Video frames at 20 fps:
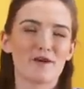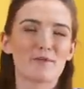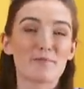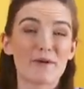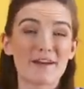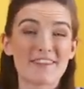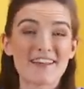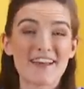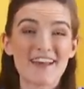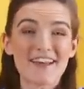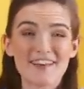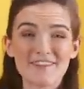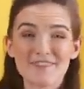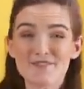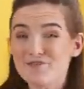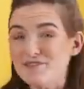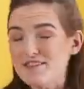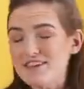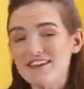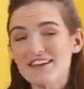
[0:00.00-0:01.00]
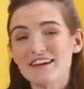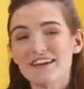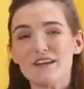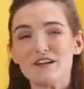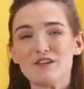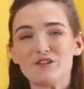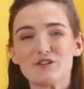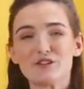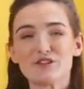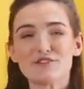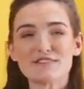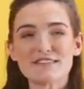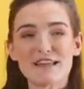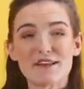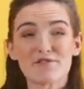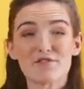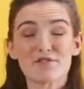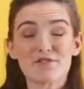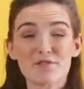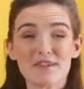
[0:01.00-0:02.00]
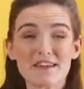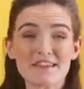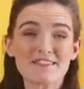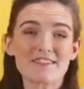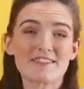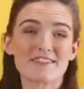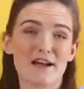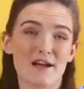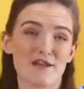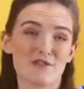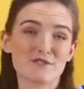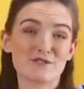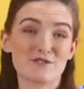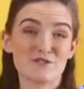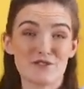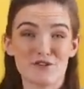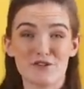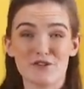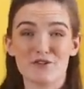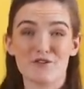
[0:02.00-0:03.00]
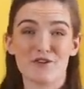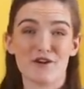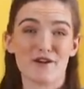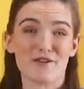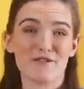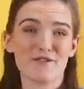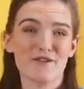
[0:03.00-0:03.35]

By the end of the year, you'd have saved 3,000 euro,